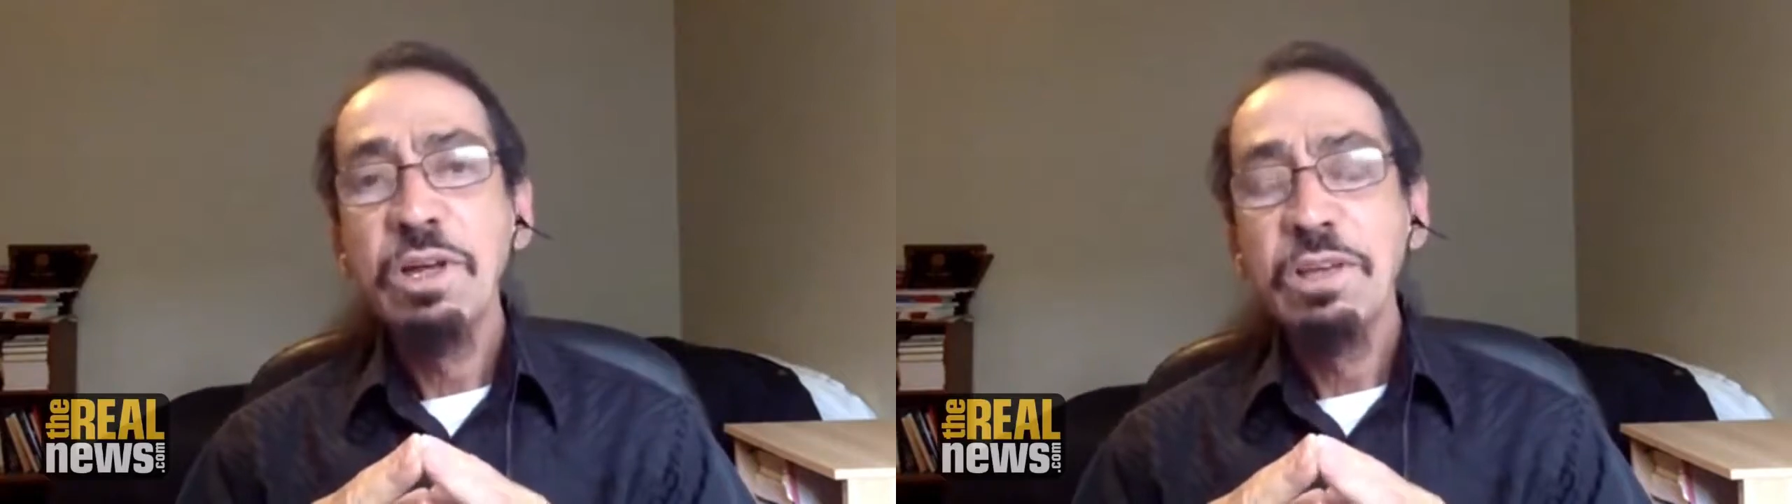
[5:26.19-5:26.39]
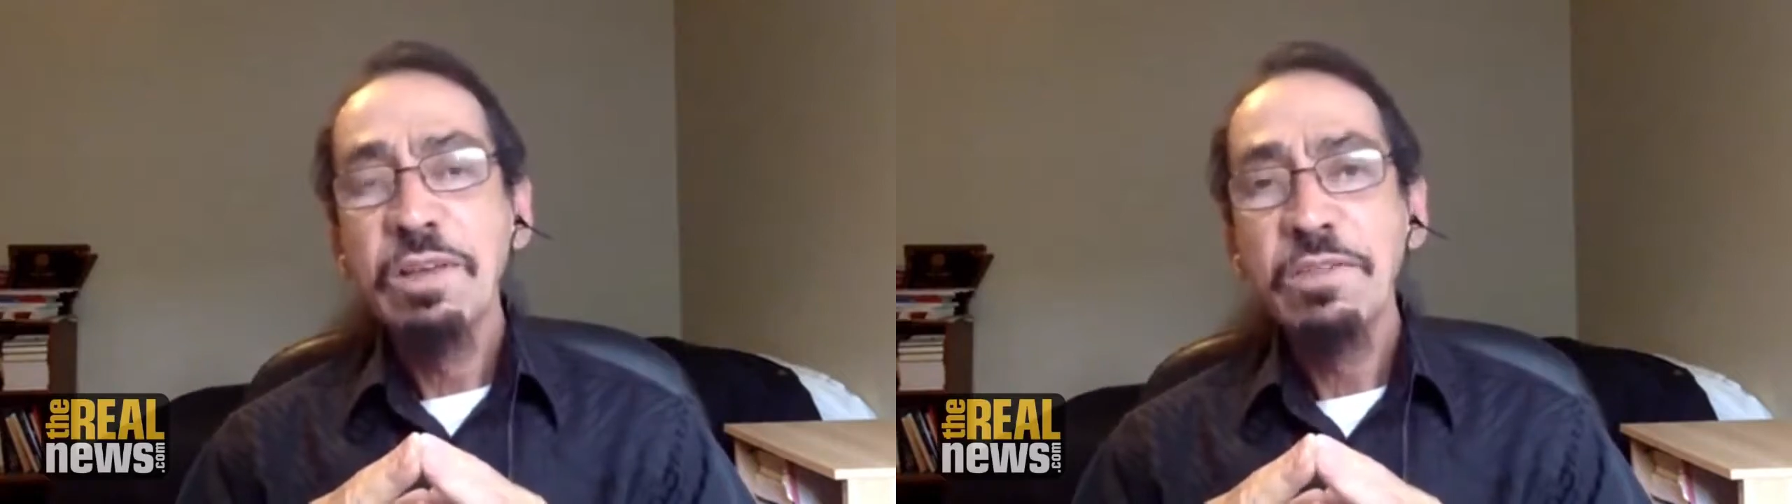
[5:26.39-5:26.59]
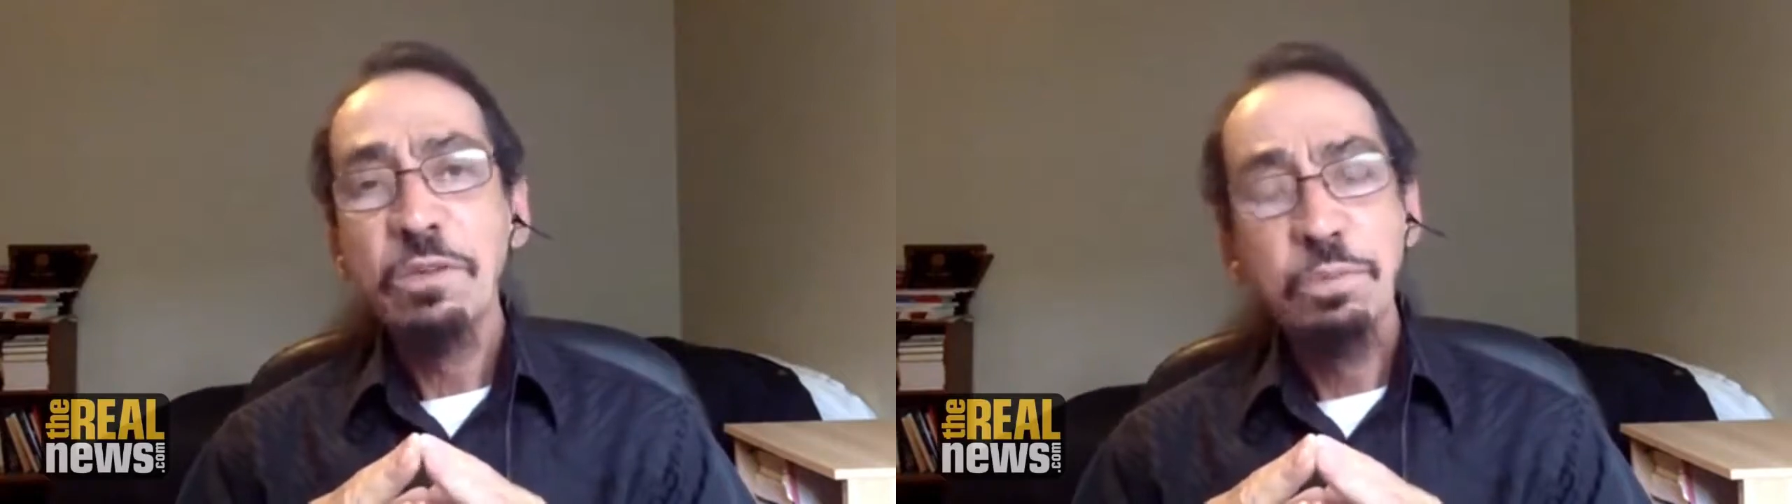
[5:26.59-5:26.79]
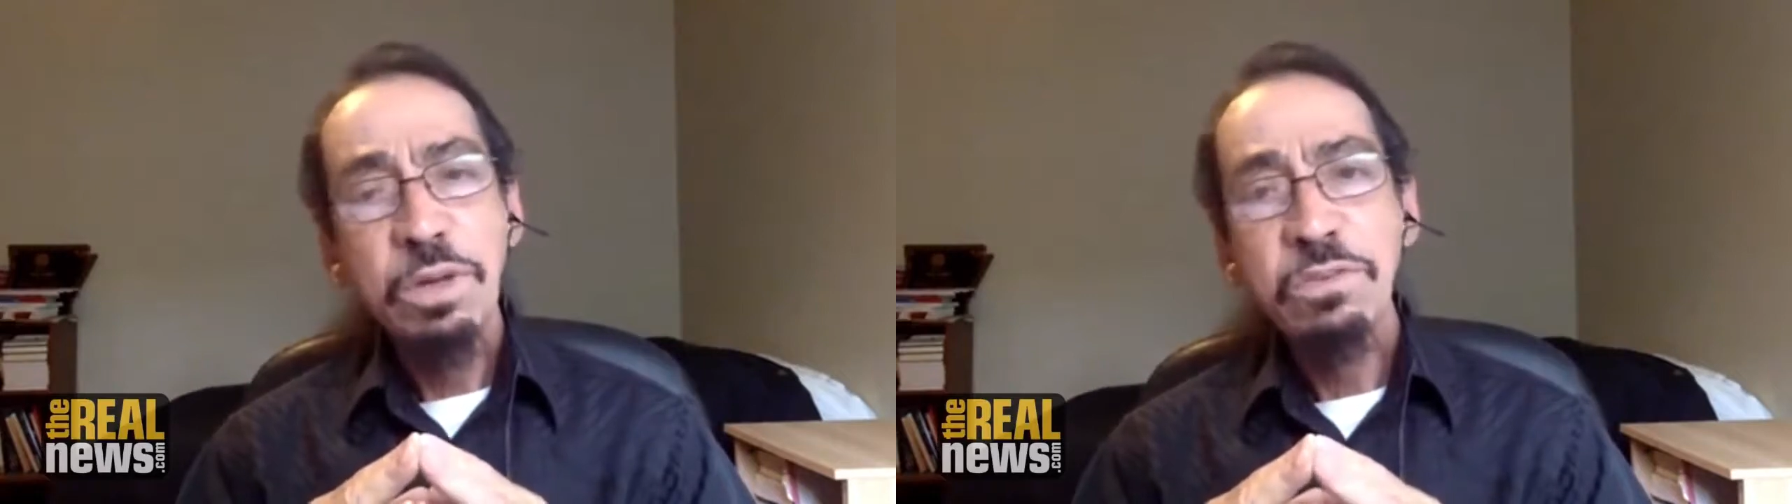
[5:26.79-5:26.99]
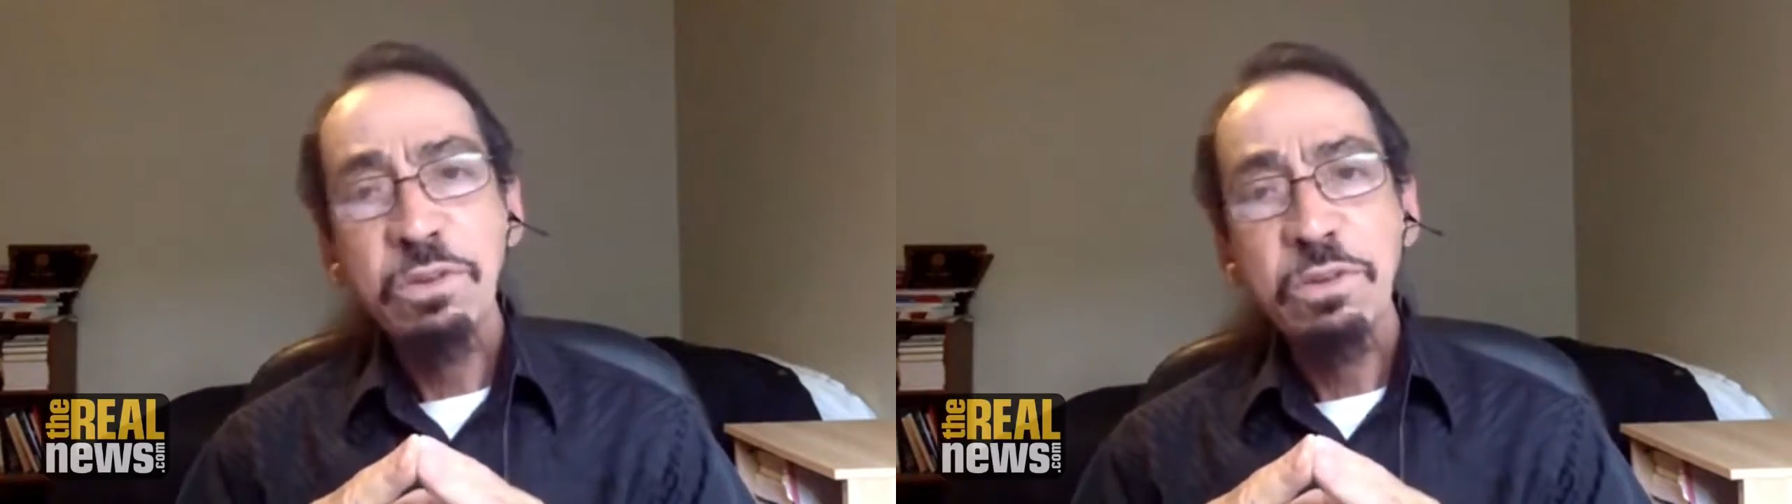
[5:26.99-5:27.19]
that the
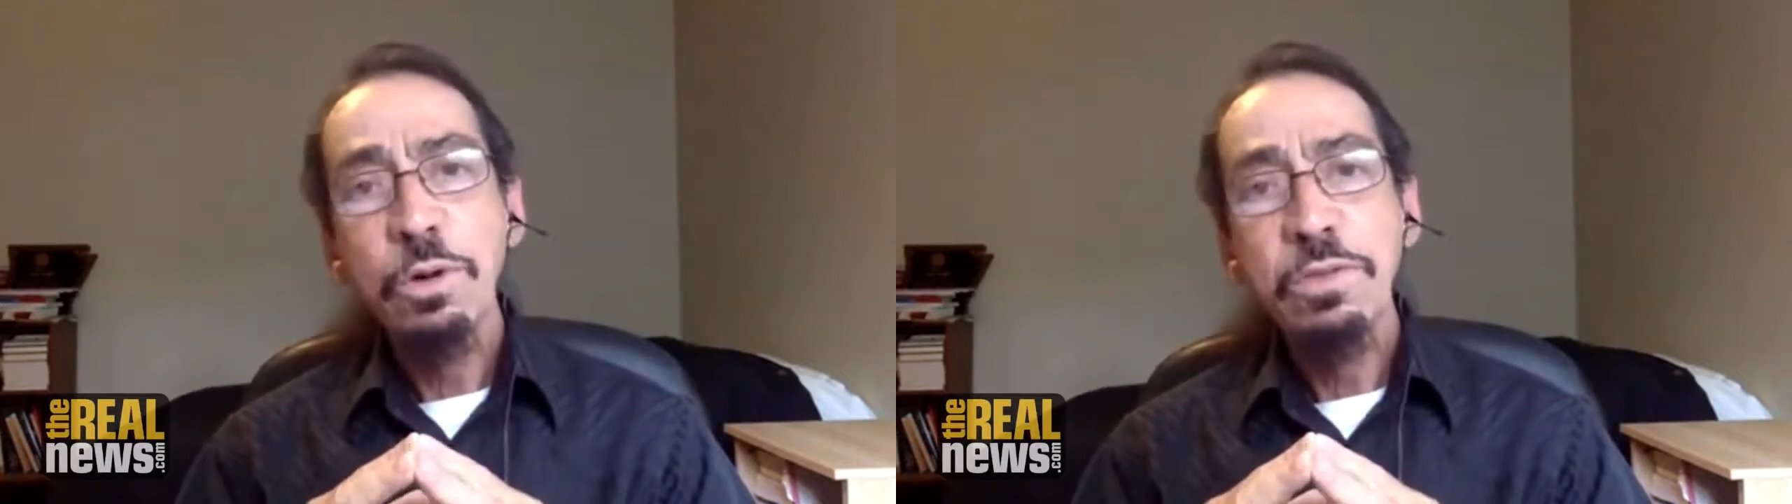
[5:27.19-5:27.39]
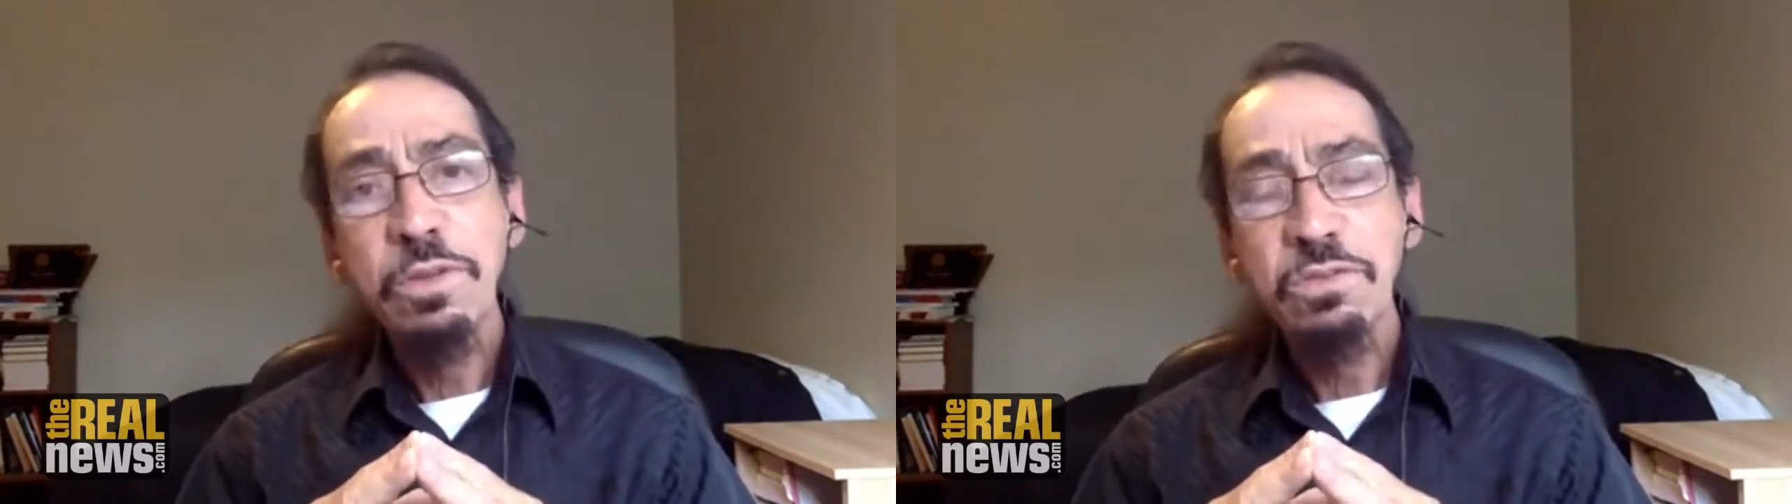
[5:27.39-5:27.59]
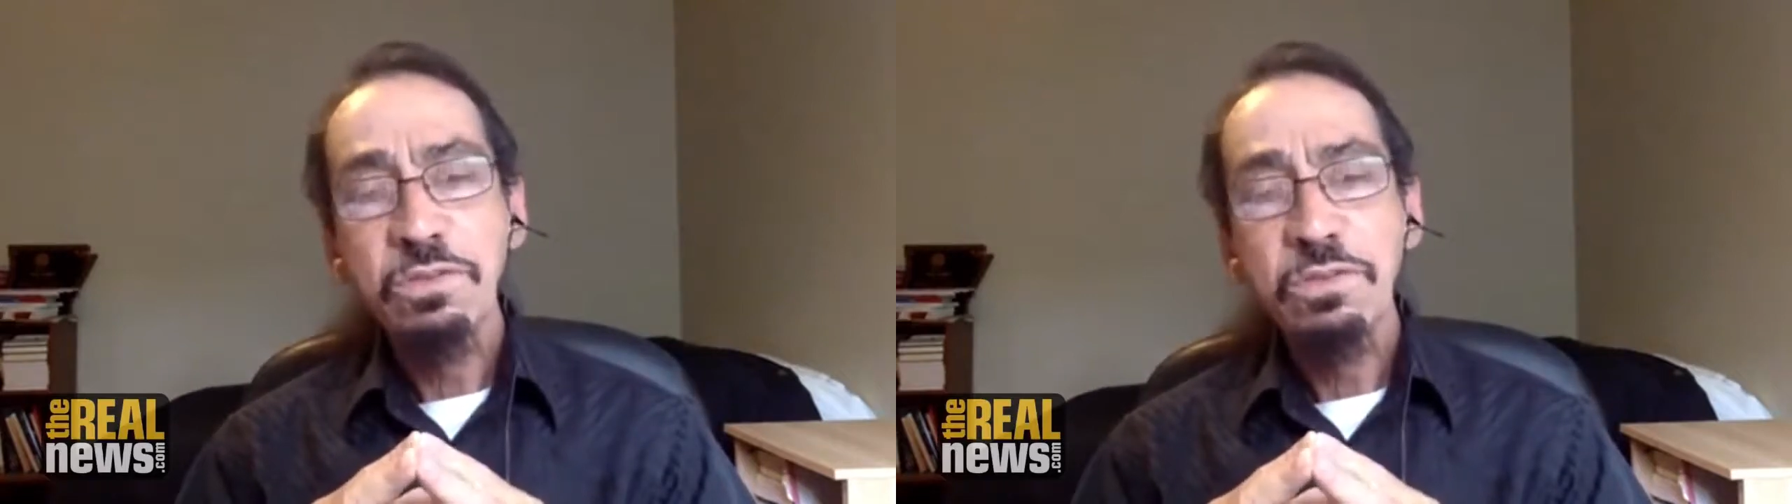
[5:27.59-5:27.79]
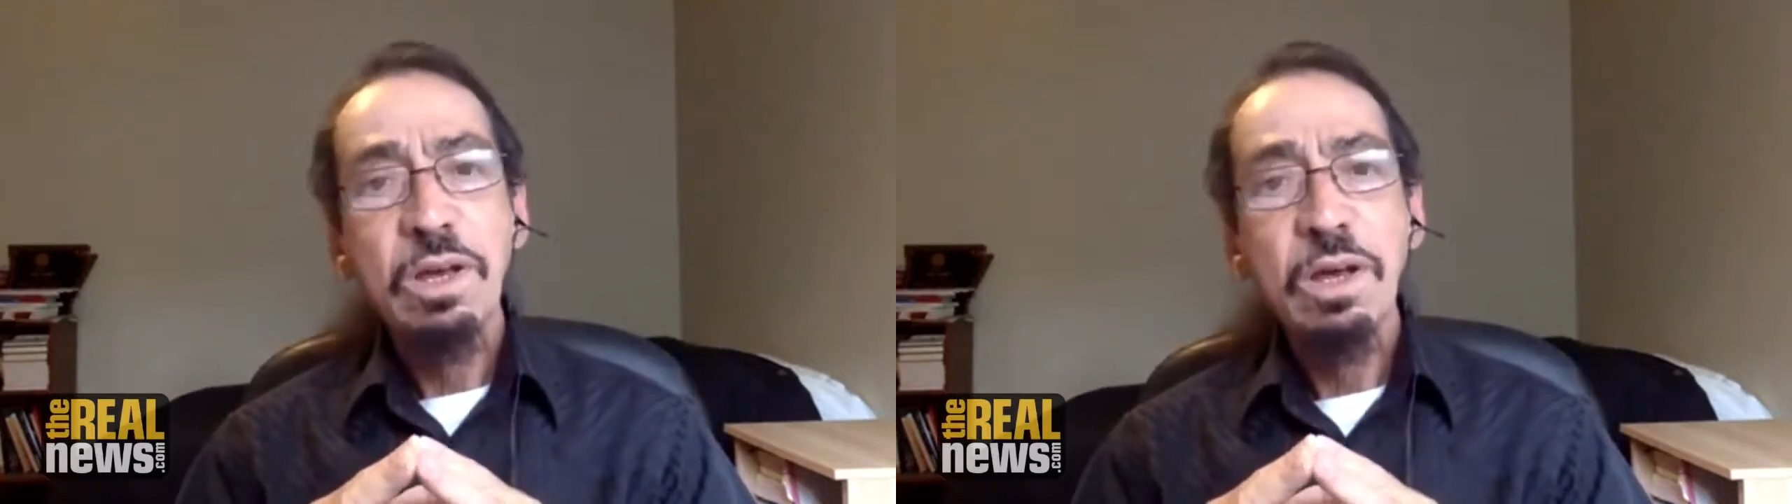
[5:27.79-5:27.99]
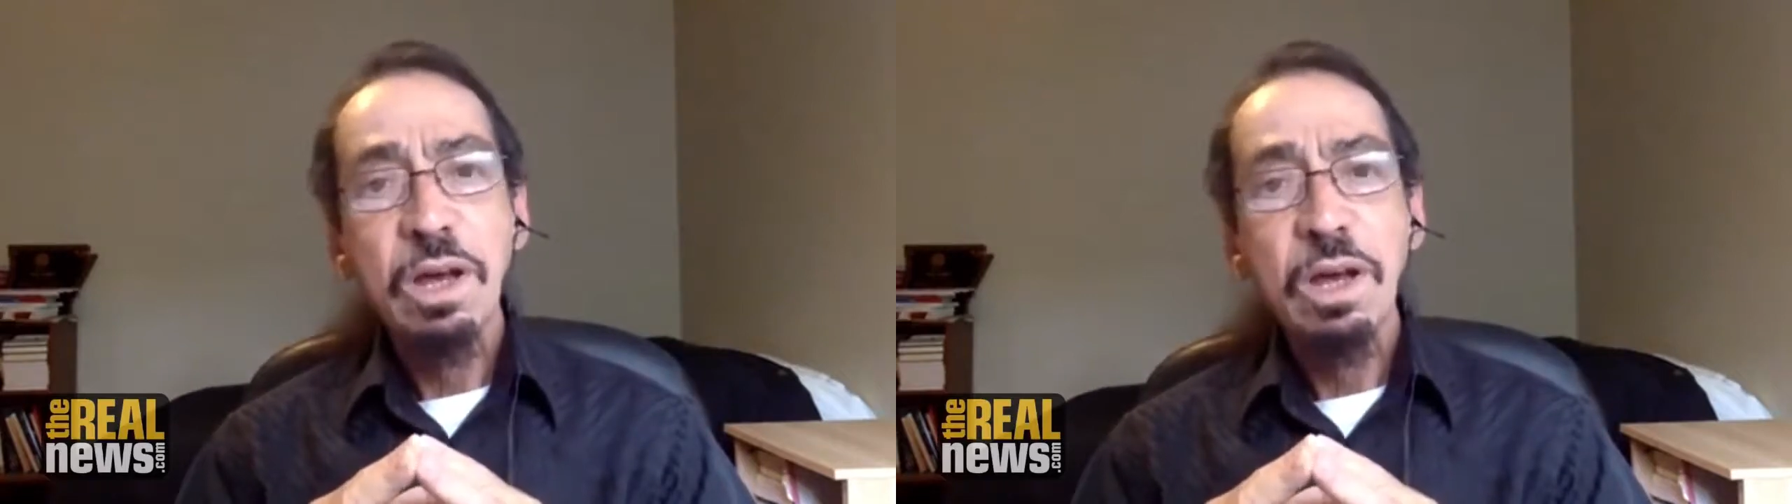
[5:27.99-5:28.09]
reason for this